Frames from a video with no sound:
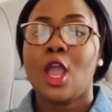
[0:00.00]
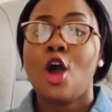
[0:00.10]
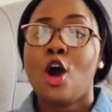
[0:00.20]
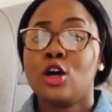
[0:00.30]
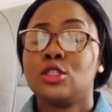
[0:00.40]

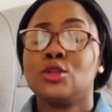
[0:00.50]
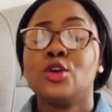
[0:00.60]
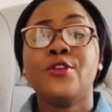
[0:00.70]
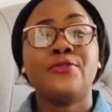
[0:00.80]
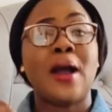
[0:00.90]
Also,
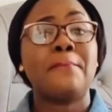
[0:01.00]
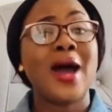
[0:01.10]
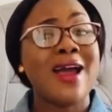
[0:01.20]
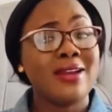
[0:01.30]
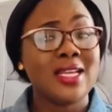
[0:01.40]
if you are
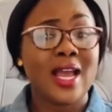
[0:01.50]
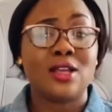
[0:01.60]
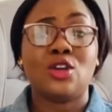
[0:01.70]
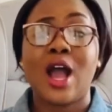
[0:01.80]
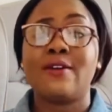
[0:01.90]
married
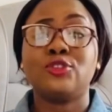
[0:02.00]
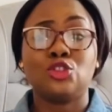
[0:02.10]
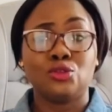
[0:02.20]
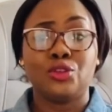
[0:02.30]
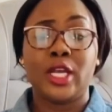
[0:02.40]
and you have
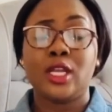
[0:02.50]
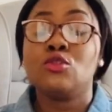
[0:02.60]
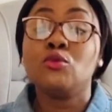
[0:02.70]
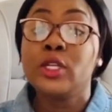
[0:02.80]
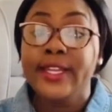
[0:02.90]
children,
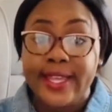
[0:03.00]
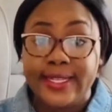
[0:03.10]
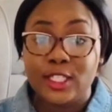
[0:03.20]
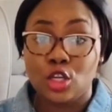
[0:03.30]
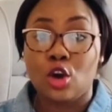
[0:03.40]
you will
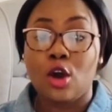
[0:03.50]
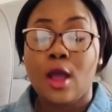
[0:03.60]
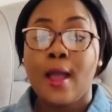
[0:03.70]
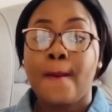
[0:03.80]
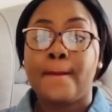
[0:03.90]
need your
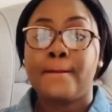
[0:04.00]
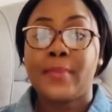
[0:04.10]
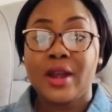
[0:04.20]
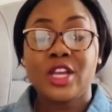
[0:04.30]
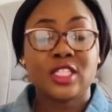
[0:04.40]

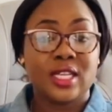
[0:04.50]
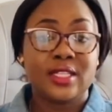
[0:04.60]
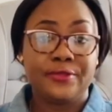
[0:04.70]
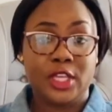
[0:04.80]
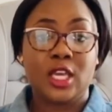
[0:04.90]
marriage
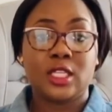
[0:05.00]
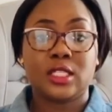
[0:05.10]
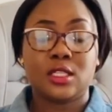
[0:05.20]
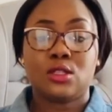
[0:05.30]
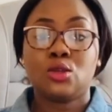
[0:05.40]
certificate.
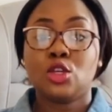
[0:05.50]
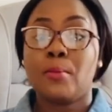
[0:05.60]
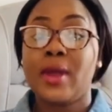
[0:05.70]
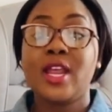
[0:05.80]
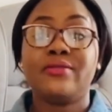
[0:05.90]
So your
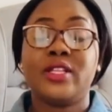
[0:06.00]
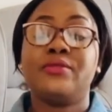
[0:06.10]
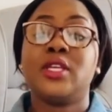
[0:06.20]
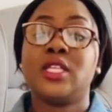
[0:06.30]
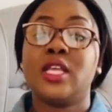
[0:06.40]
marriage
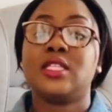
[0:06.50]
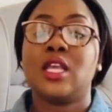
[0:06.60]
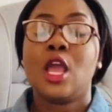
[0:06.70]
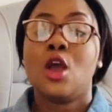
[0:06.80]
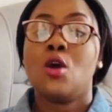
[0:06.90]
certificate
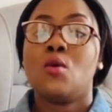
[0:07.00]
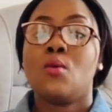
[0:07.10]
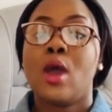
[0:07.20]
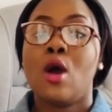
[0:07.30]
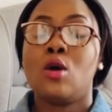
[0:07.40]

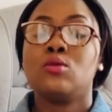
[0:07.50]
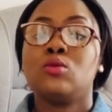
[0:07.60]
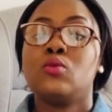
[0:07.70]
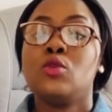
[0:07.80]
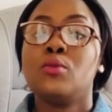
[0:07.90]

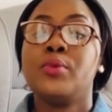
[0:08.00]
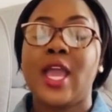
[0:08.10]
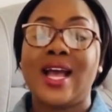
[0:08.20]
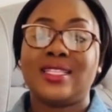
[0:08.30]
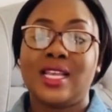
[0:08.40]
will be
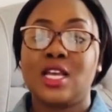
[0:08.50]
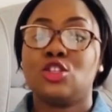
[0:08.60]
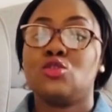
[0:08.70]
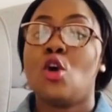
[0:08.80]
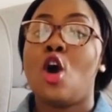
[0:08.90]

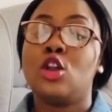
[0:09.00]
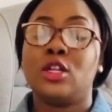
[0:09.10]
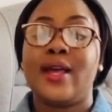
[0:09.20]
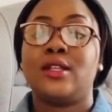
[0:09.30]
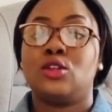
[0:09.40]
attached to all
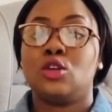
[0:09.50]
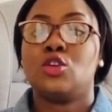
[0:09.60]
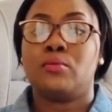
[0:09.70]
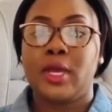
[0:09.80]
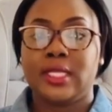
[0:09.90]
other
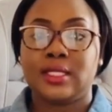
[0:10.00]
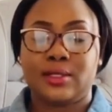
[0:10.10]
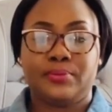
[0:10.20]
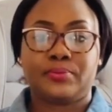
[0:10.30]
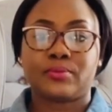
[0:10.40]
documents.
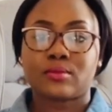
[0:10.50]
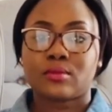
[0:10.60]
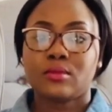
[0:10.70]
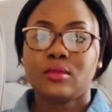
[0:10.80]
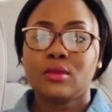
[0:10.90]

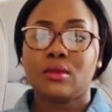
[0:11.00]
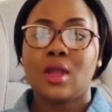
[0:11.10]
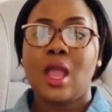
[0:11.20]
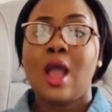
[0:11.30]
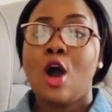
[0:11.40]

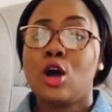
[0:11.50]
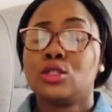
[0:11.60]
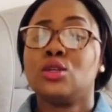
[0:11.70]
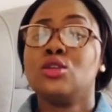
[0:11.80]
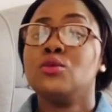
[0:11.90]

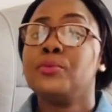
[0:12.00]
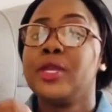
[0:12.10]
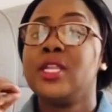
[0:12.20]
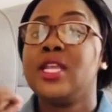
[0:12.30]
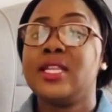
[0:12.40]
Also, you will be
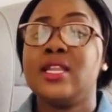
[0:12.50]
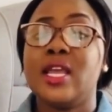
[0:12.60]
needing